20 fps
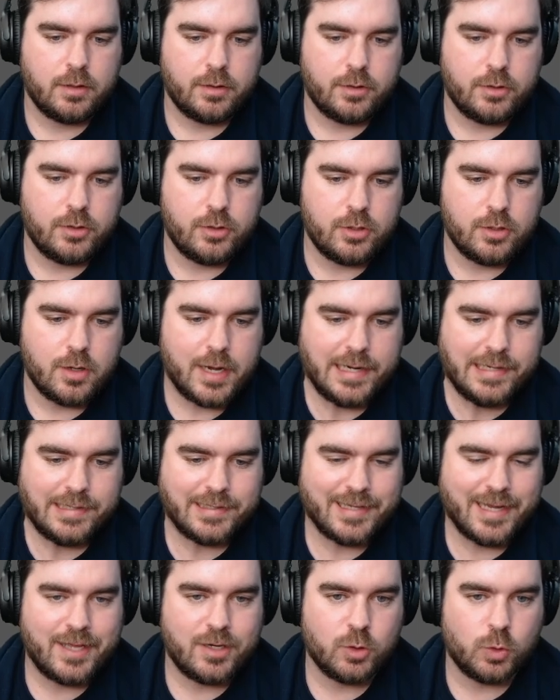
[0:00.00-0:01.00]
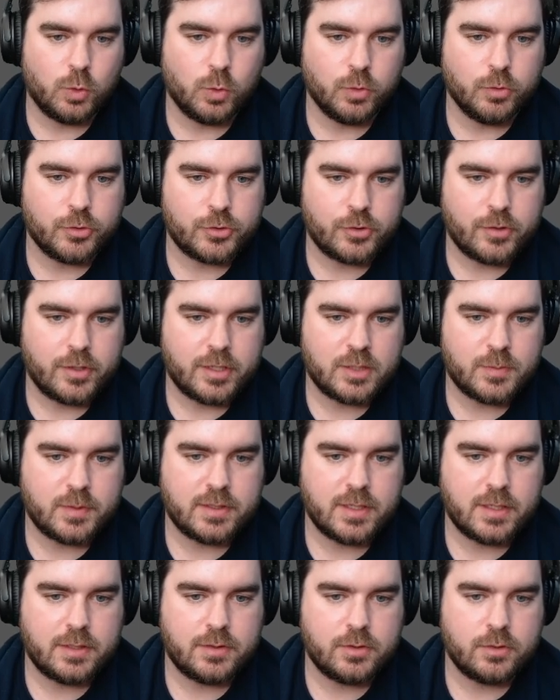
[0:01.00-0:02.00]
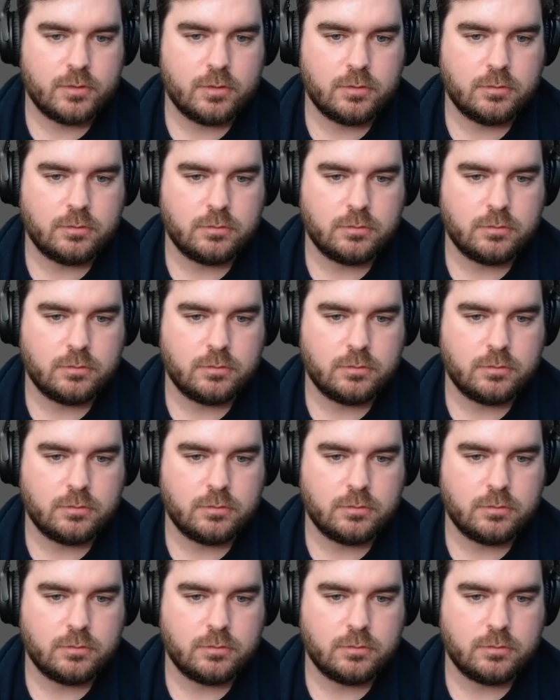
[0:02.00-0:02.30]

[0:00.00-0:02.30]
Knight and also Esper Sentinel.